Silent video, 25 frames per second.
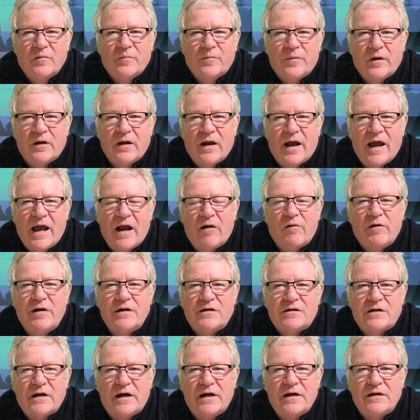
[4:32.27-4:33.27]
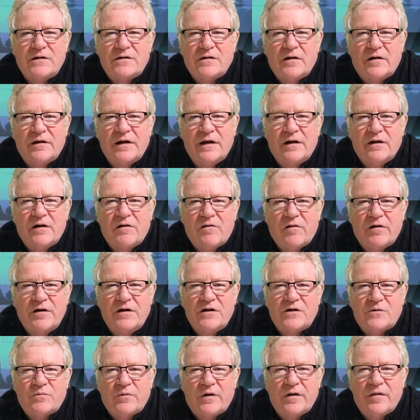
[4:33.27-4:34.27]
But Harry says he
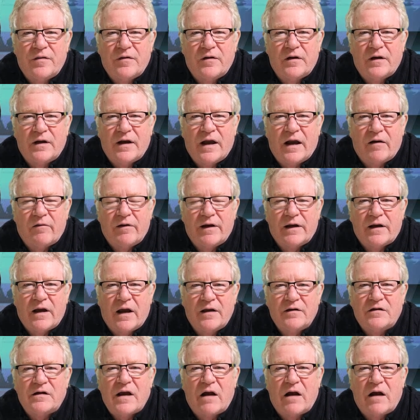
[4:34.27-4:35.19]
agrees with Harry Kane,